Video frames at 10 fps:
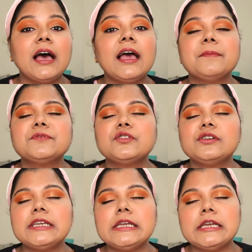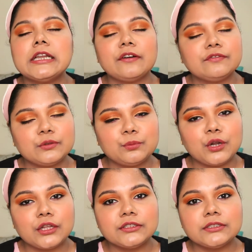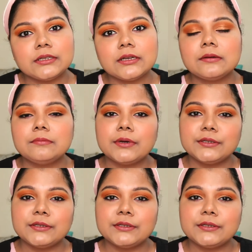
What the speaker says: I absolutely love the bronzer,